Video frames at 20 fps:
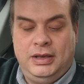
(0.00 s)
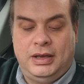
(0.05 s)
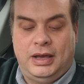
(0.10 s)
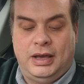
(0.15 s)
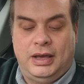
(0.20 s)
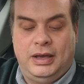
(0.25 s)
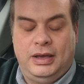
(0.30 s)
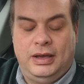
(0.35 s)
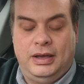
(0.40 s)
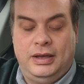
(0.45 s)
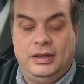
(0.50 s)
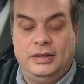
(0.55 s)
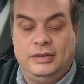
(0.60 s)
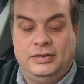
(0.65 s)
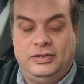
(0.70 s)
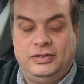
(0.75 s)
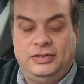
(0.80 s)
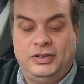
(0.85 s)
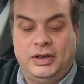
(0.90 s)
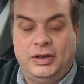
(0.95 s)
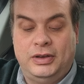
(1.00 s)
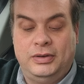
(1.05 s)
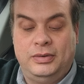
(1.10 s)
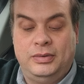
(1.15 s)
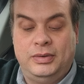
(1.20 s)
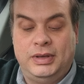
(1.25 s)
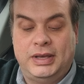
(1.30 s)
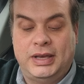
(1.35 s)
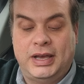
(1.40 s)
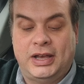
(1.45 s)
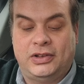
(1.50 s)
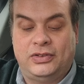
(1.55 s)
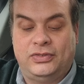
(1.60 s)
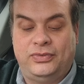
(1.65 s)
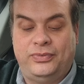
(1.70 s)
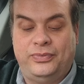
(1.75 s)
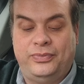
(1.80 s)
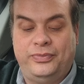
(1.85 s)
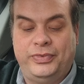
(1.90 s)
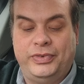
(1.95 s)
So,
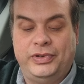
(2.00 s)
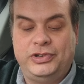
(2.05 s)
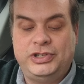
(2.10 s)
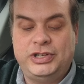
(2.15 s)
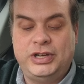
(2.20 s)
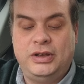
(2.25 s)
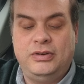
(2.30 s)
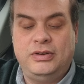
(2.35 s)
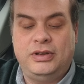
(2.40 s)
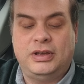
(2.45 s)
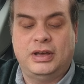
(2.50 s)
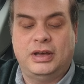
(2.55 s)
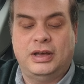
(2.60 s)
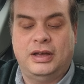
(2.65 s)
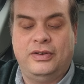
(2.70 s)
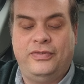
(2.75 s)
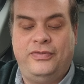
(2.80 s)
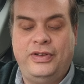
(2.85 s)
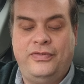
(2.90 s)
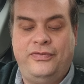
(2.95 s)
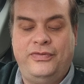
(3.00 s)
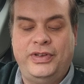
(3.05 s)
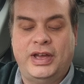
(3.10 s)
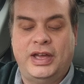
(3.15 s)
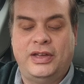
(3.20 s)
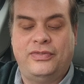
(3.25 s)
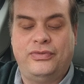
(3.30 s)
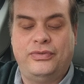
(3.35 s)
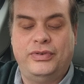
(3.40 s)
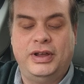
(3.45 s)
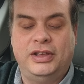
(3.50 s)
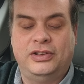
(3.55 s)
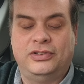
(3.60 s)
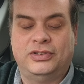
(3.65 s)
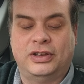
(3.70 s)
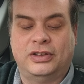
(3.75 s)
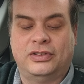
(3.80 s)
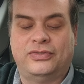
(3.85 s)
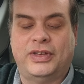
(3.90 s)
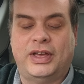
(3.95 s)
yes, Duke, fifth, the A3,
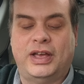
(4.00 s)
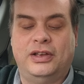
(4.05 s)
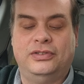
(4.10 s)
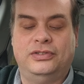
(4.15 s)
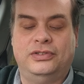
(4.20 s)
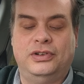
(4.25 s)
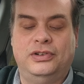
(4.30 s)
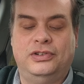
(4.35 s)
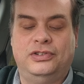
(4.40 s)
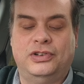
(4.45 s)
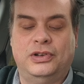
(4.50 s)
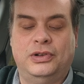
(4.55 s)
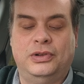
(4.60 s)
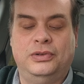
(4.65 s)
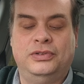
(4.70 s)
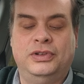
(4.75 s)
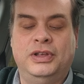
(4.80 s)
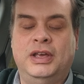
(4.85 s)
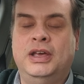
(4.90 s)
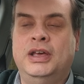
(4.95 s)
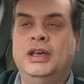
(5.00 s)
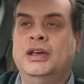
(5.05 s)
6,000 sold.